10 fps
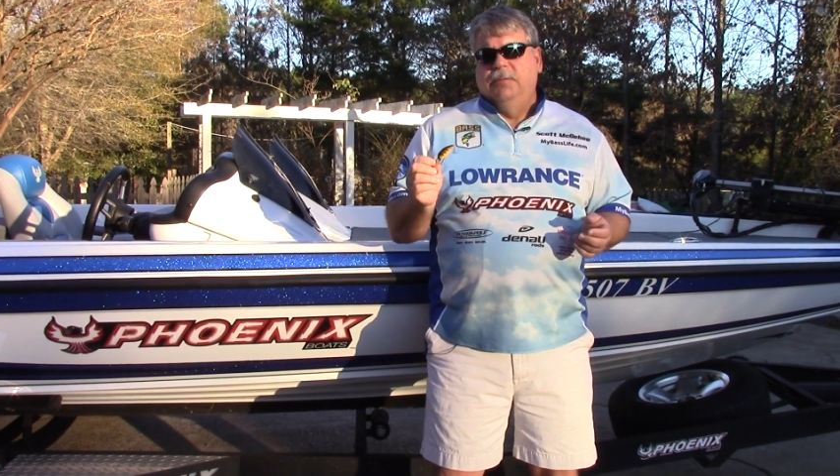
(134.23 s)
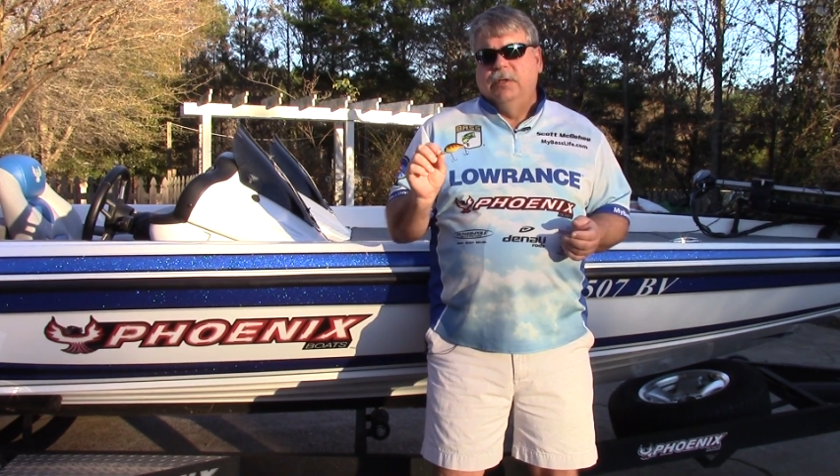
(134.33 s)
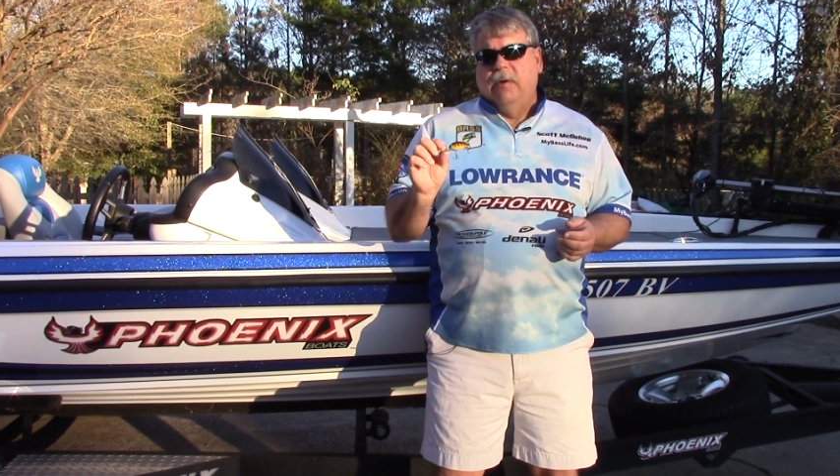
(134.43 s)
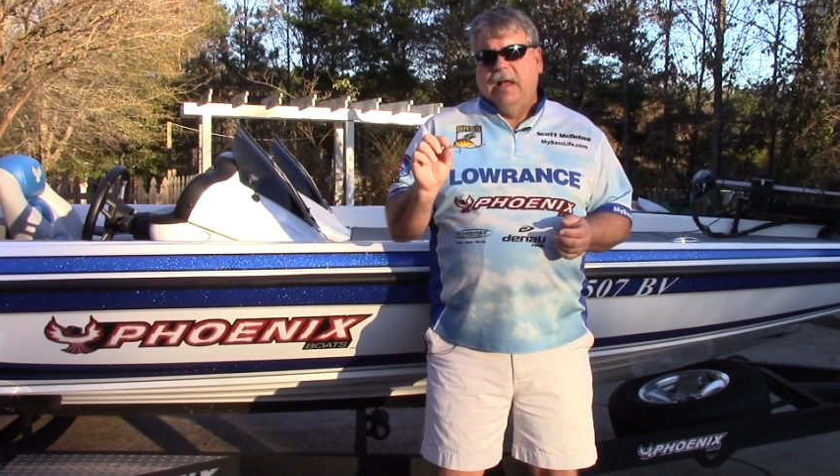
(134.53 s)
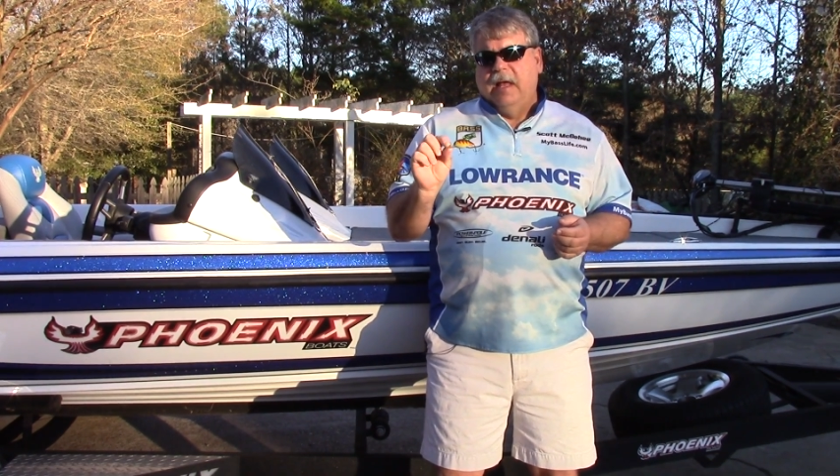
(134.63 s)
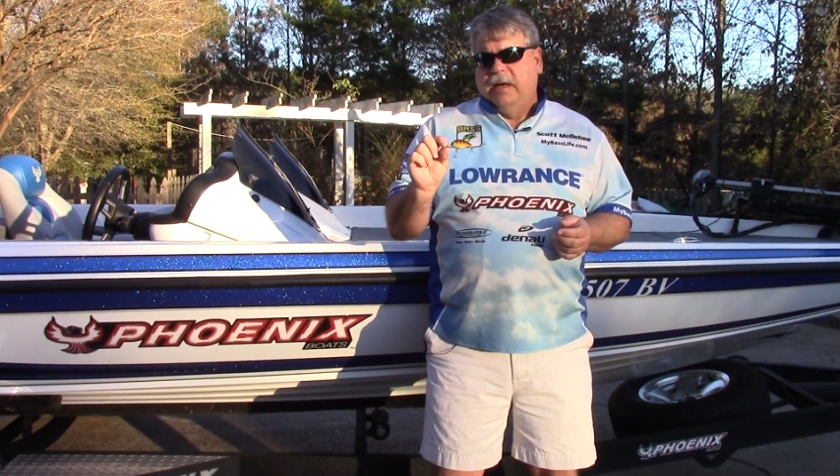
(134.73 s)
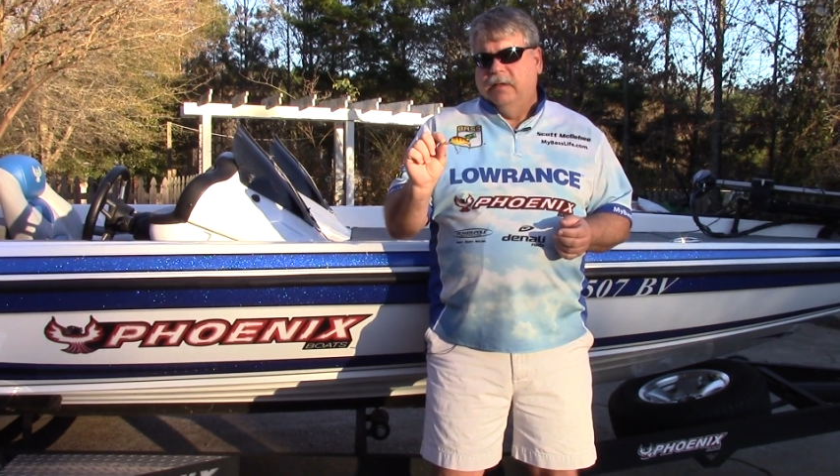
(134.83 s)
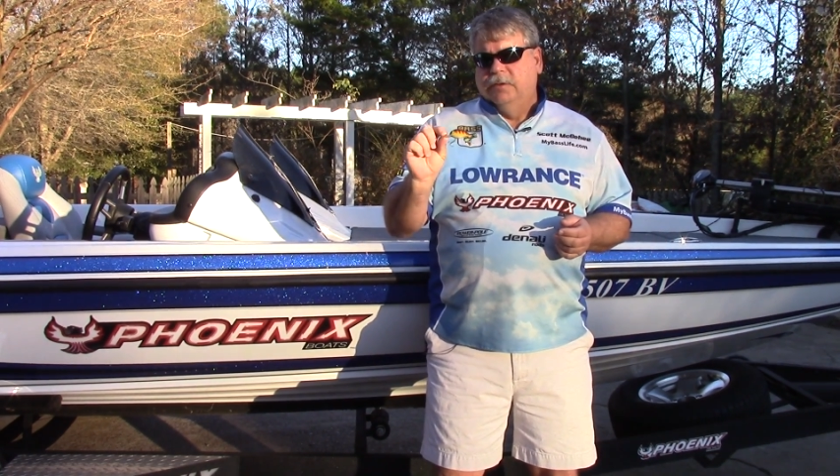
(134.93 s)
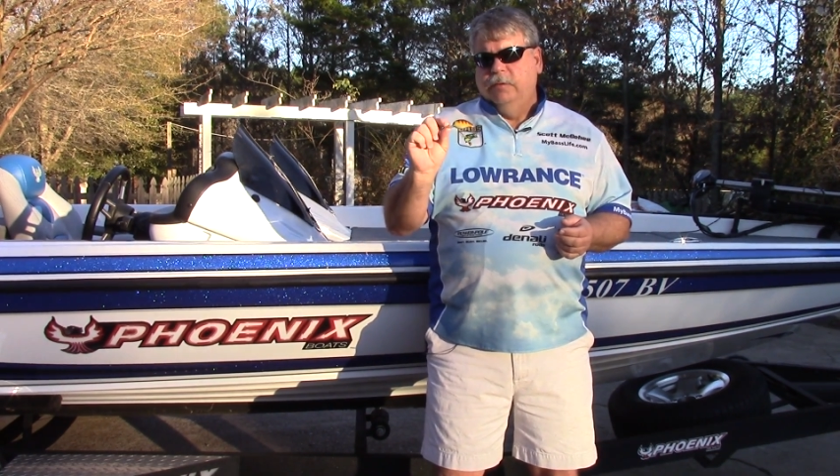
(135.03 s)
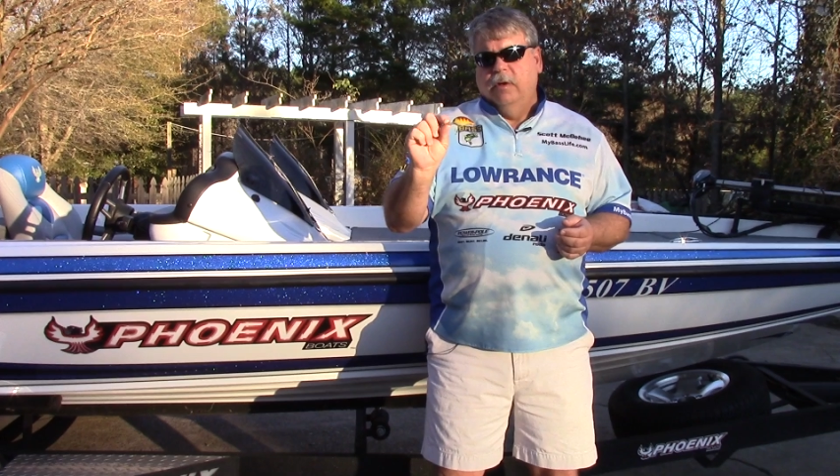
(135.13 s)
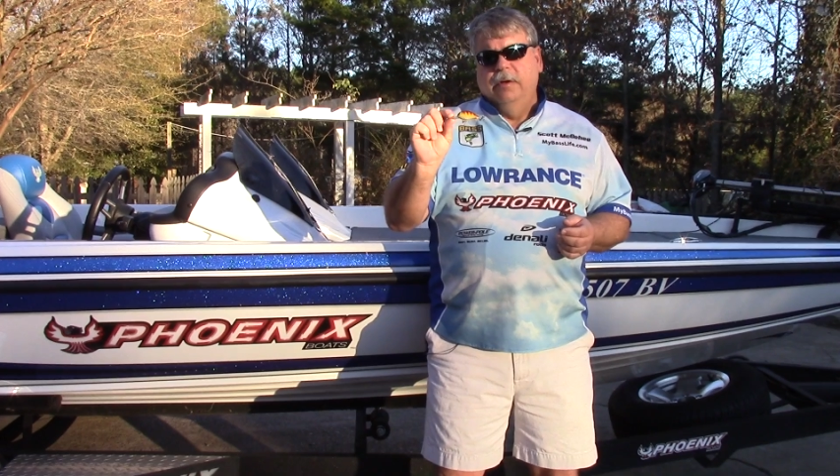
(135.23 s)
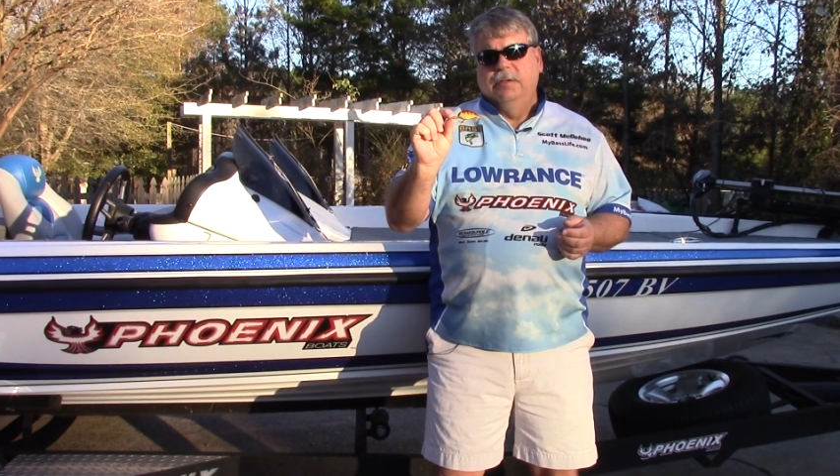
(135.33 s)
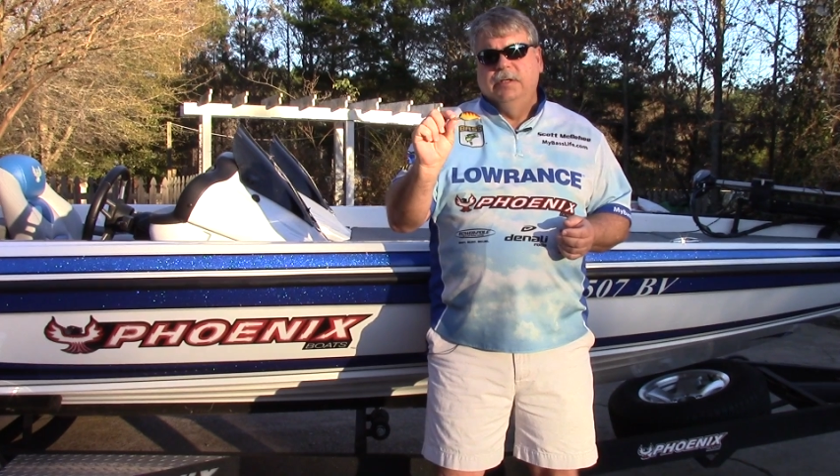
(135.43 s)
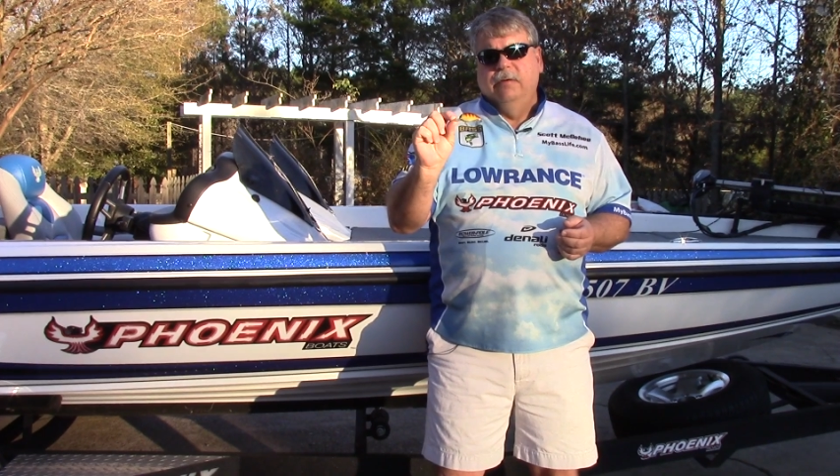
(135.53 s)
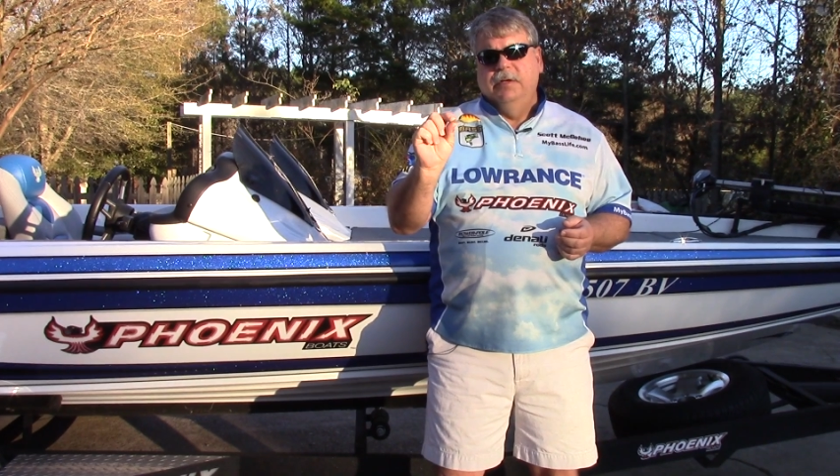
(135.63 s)
So I like a 200
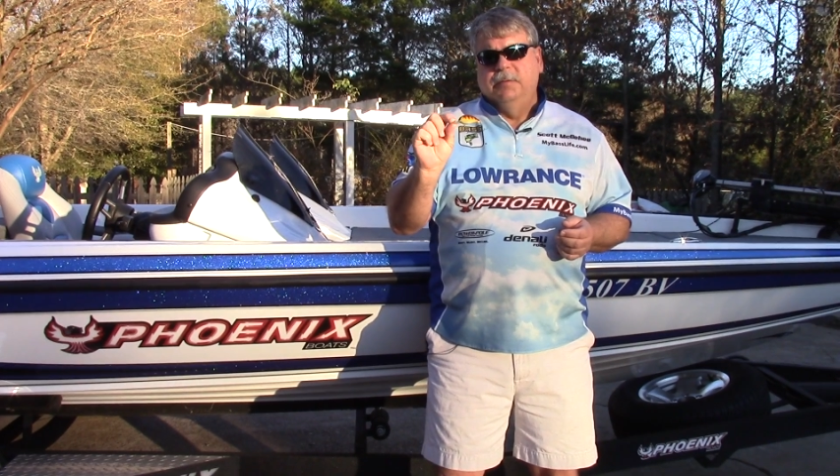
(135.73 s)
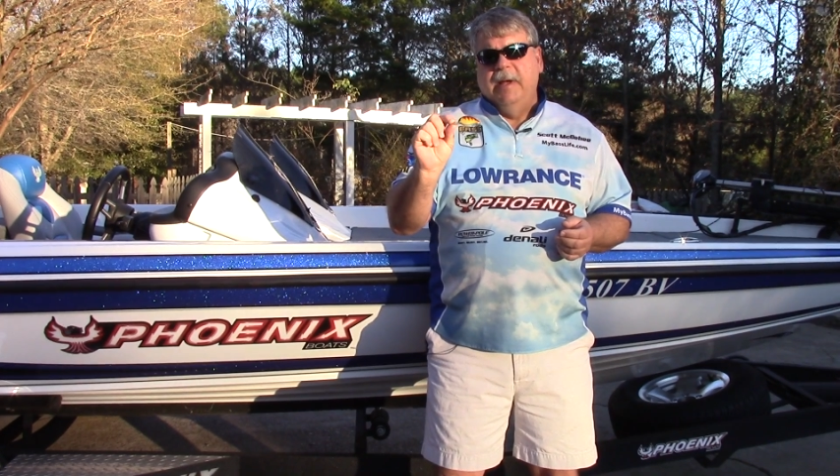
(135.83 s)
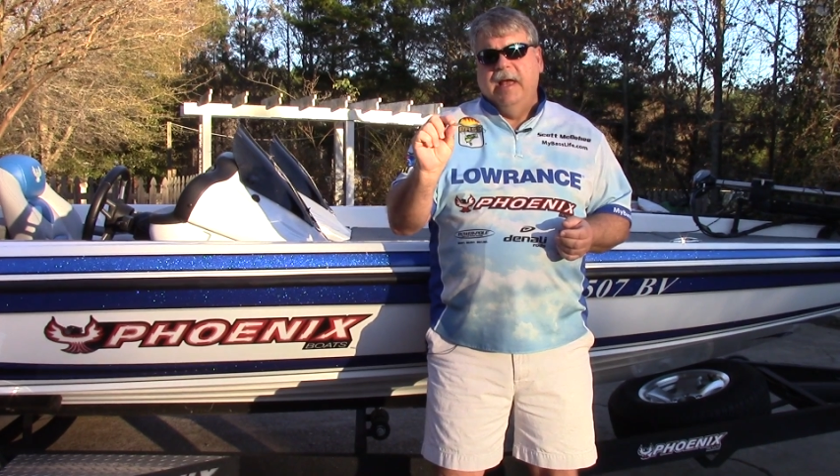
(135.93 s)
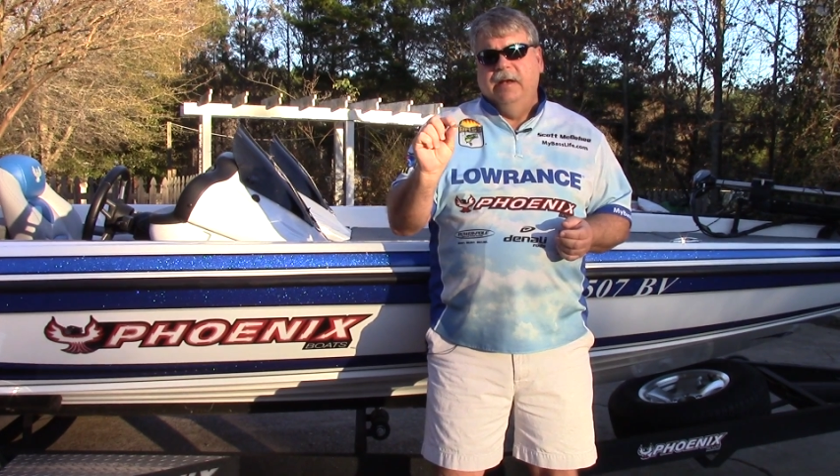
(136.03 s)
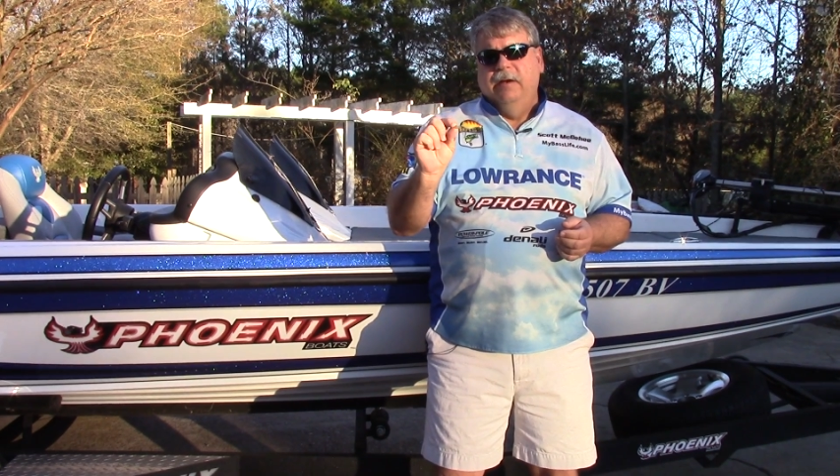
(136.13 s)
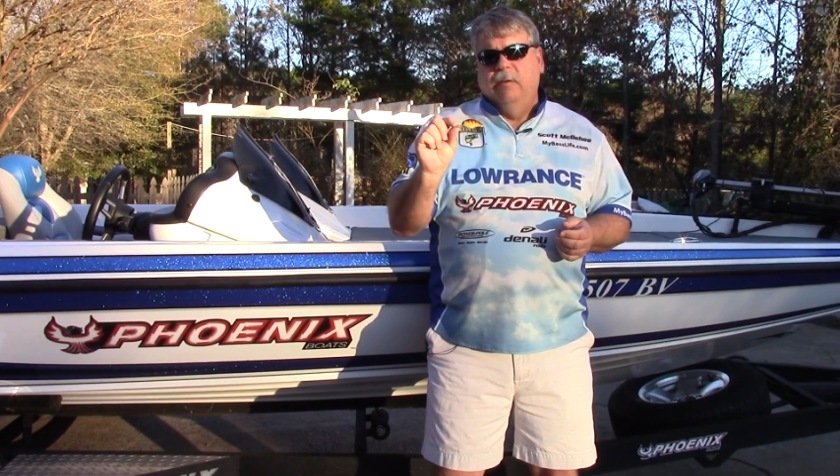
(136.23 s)
series banded